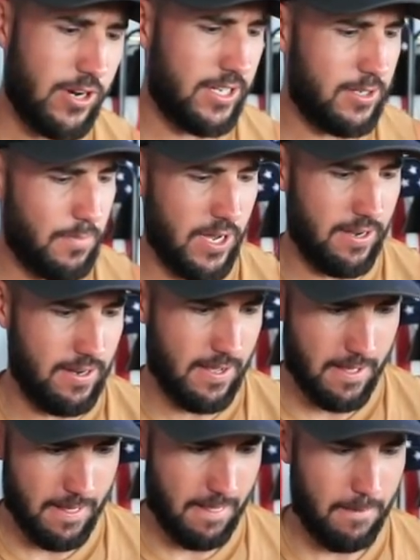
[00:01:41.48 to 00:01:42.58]
rig, but
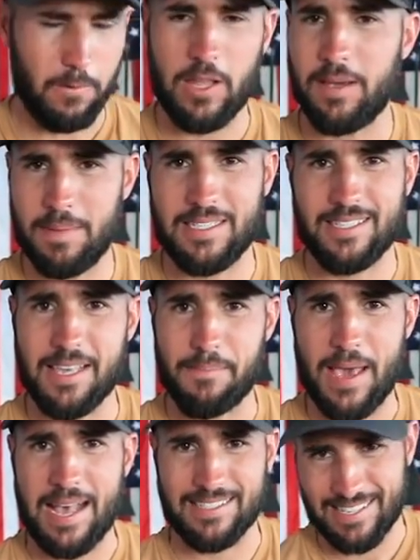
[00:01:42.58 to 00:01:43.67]
while that may slay
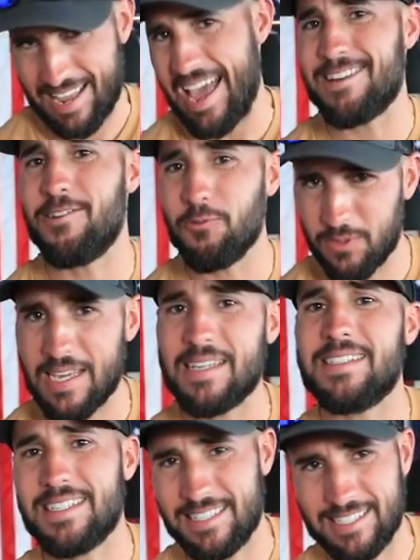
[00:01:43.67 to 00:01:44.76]
bass, I don't think
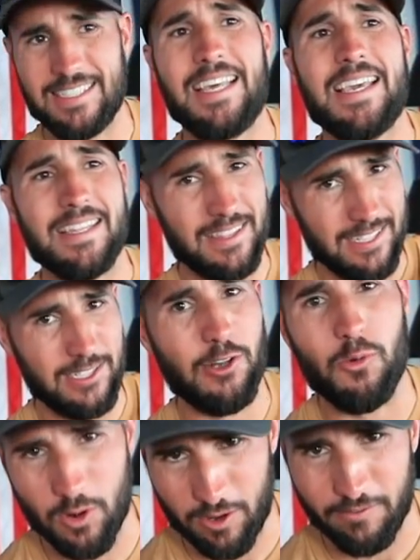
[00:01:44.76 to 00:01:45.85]
it's gonna slay the
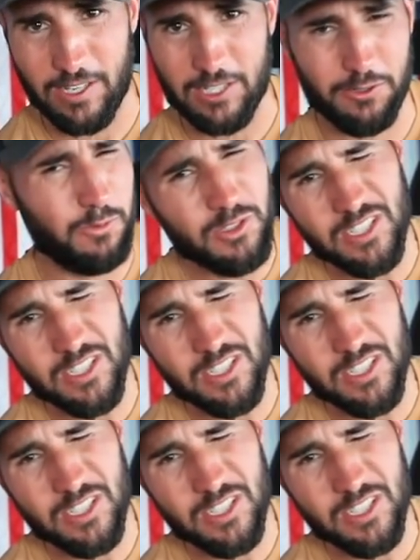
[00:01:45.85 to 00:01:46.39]
saltwater fish. We'll